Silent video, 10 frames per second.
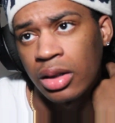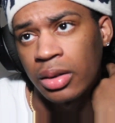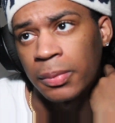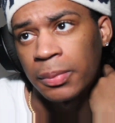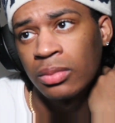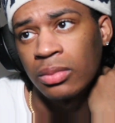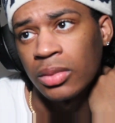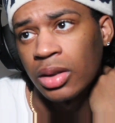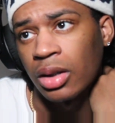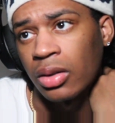
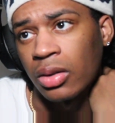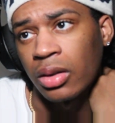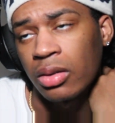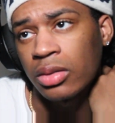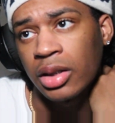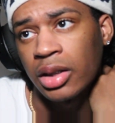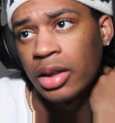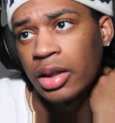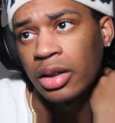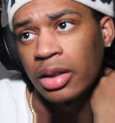don't think he
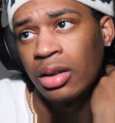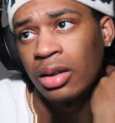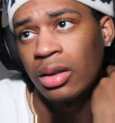did.